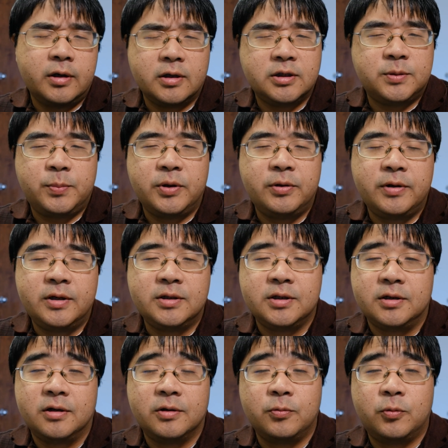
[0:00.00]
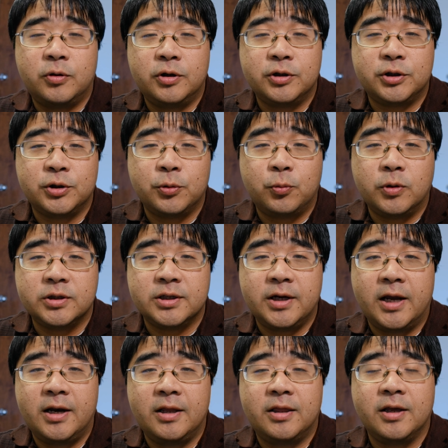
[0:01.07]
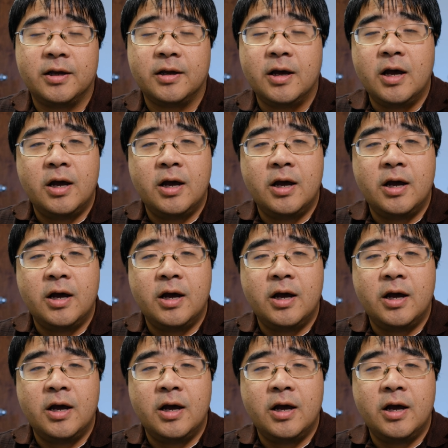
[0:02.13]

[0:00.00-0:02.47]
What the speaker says: experience. In other words, there wasn't anything